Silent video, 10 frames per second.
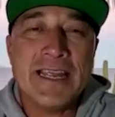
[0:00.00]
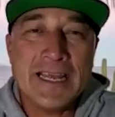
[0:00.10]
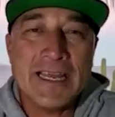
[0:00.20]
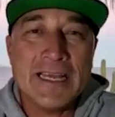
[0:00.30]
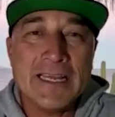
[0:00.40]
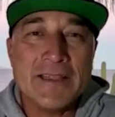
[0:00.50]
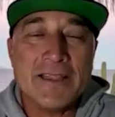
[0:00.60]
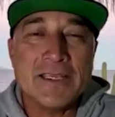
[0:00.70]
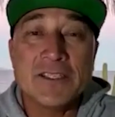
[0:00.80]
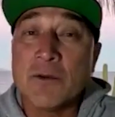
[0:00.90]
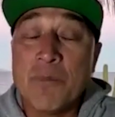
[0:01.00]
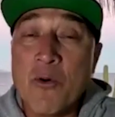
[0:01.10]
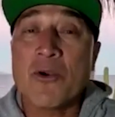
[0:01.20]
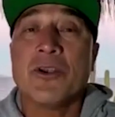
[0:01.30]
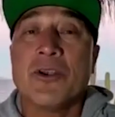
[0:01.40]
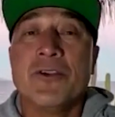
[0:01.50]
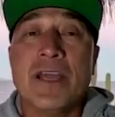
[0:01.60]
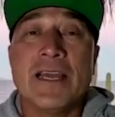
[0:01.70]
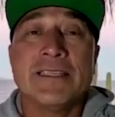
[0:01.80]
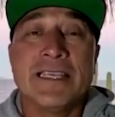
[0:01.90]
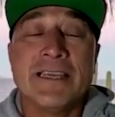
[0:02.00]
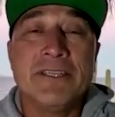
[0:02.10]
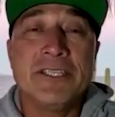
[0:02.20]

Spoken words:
and the support you guys give